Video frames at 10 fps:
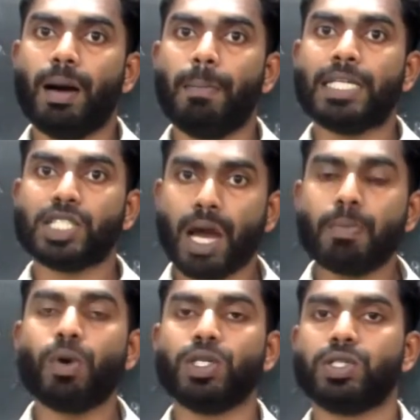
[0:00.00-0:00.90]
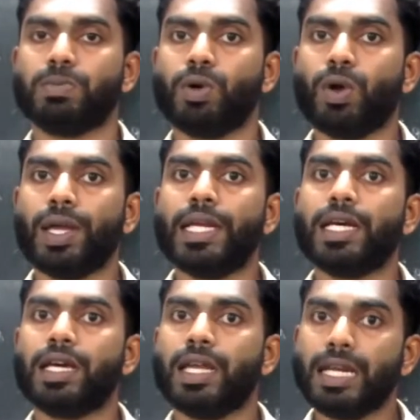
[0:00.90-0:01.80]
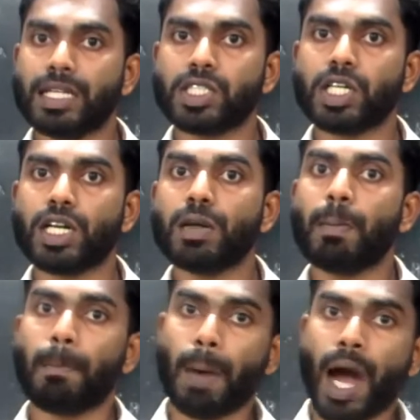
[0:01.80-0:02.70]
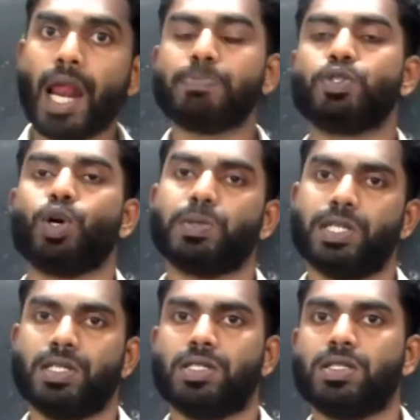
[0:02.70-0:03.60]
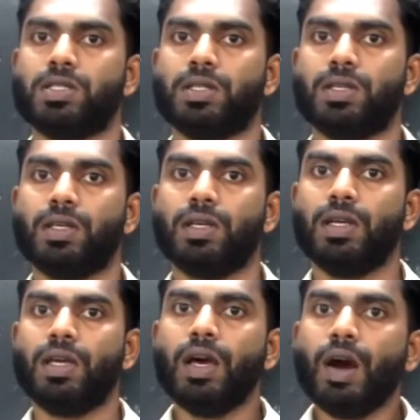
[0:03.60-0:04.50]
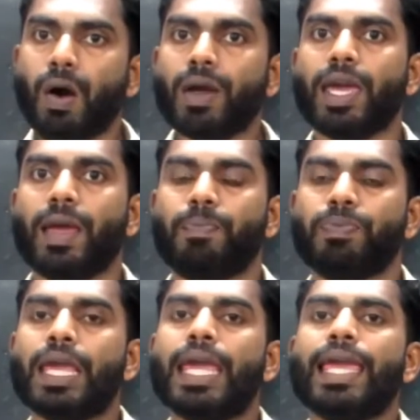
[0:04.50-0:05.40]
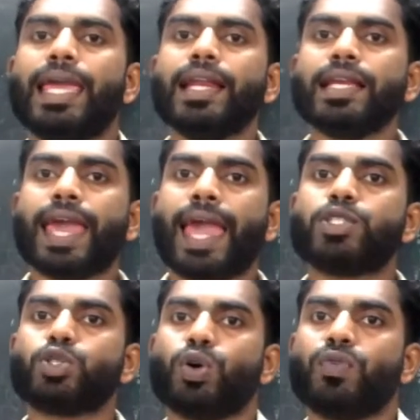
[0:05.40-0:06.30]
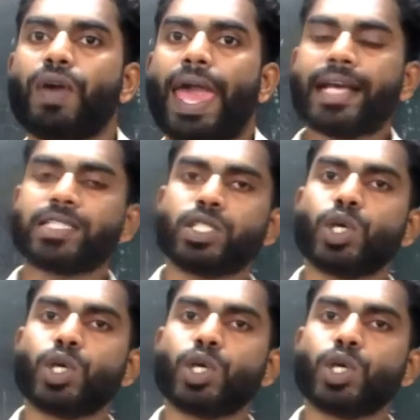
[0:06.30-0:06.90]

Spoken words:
metabolism or intestinal malabsorptions. Okay, in case of excess